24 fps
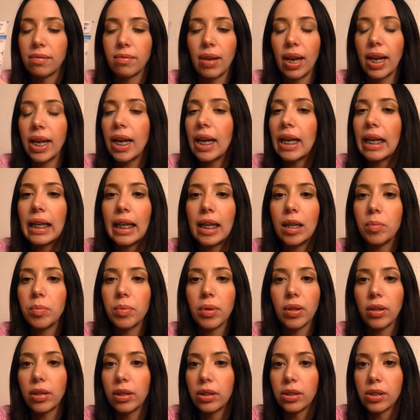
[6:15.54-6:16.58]
kind of keep
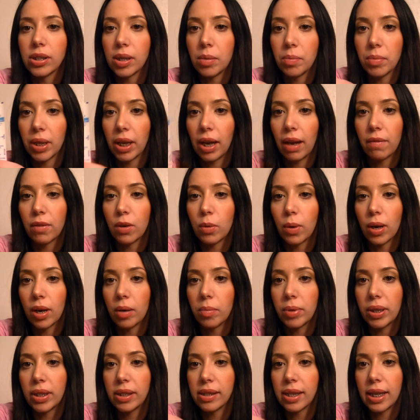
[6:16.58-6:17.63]
a little something everywhere
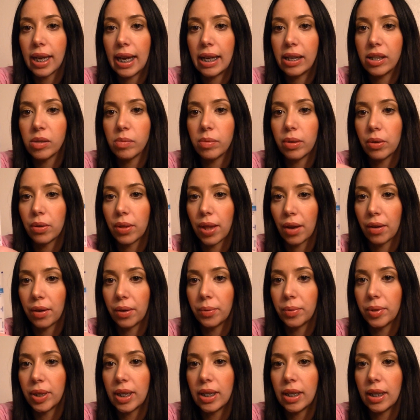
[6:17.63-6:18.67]
because I hate to be without it
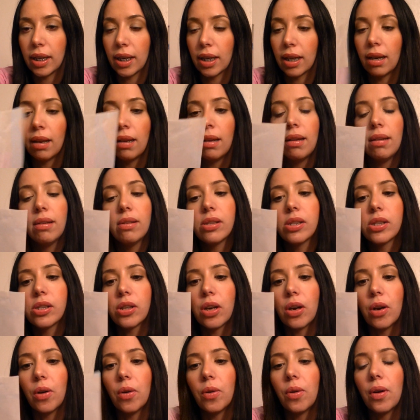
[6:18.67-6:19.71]
when I need it.
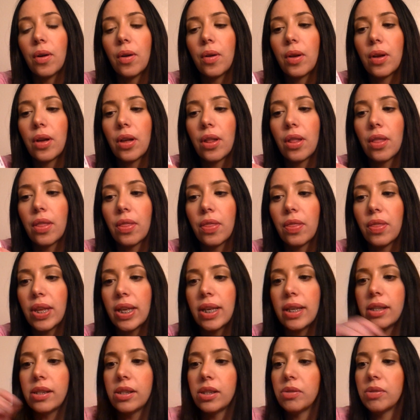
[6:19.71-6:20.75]
So
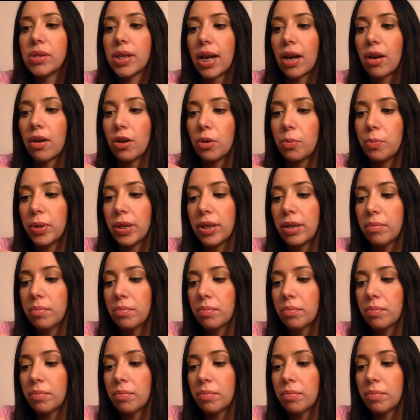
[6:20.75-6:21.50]
these you tear open,